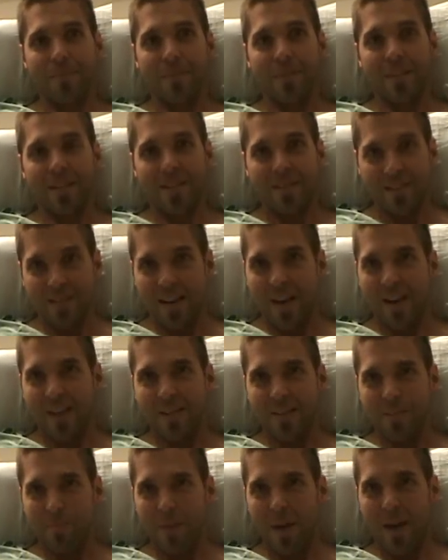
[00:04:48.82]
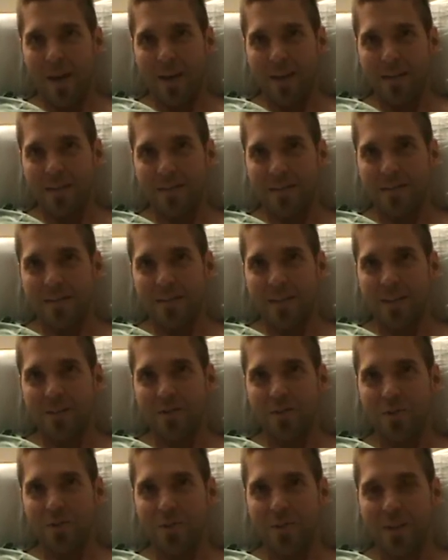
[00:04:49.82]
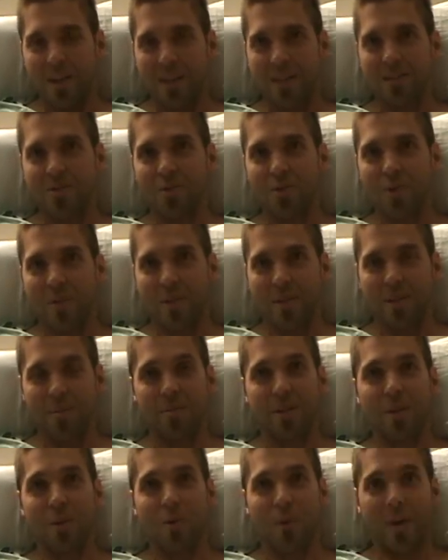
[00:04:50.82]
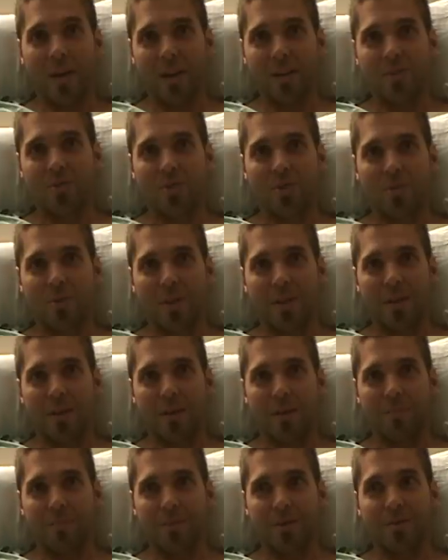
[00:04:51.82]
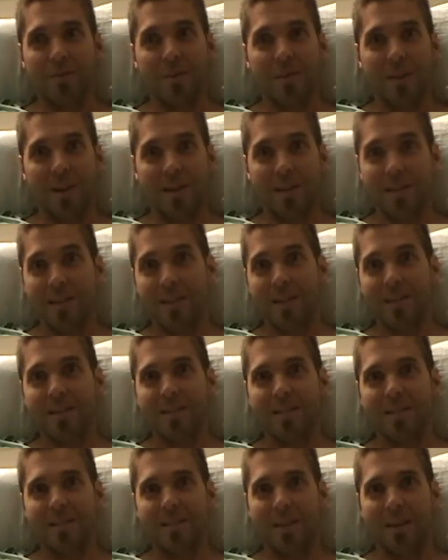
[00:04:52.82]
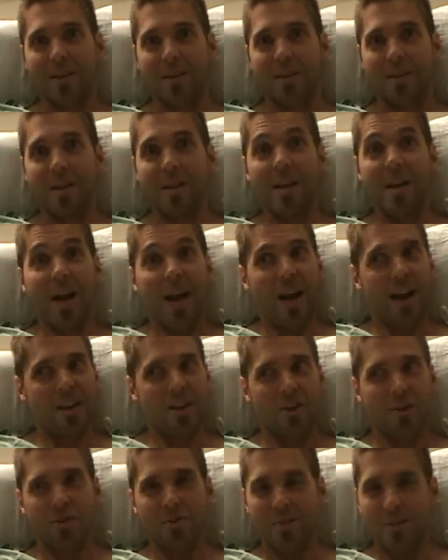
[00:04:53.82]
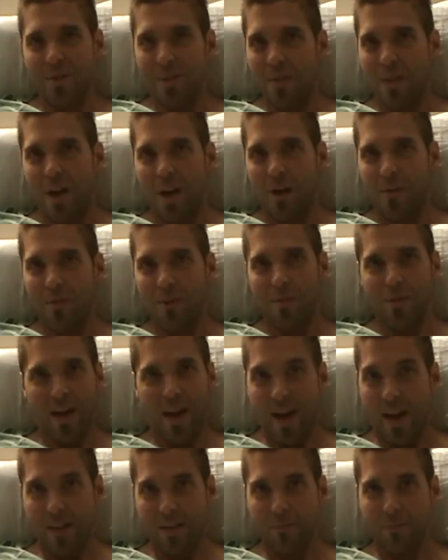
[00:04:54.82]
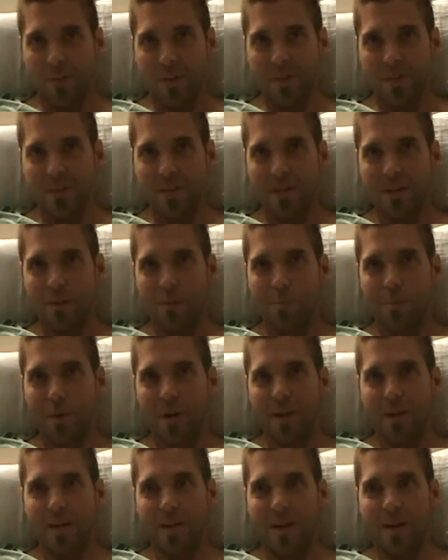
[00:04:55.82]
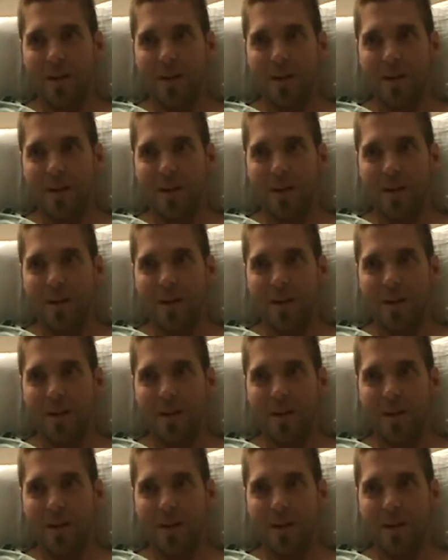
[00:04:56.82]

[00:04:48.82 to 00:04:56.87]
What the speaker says: it's not as bad as you think it's going to be going into it. There's a light at the end of the tunnel. I know there's a long road ahead of me still, but